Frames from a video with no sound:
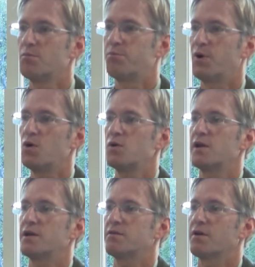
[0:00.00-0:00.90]

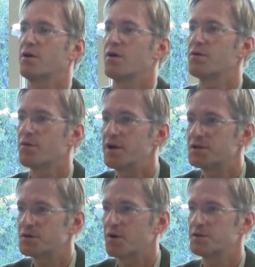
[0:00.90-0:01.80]
pooling their own
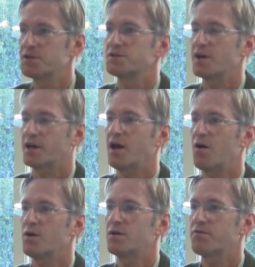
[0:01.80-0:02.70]
resources,
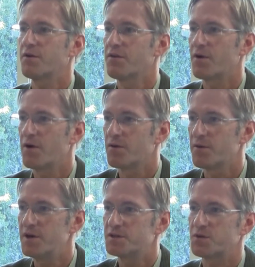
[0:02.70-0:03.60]
accounting for their own
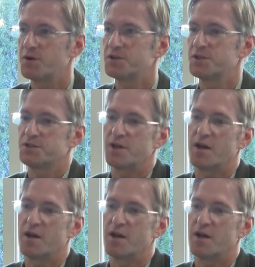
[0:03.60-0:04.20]
resources,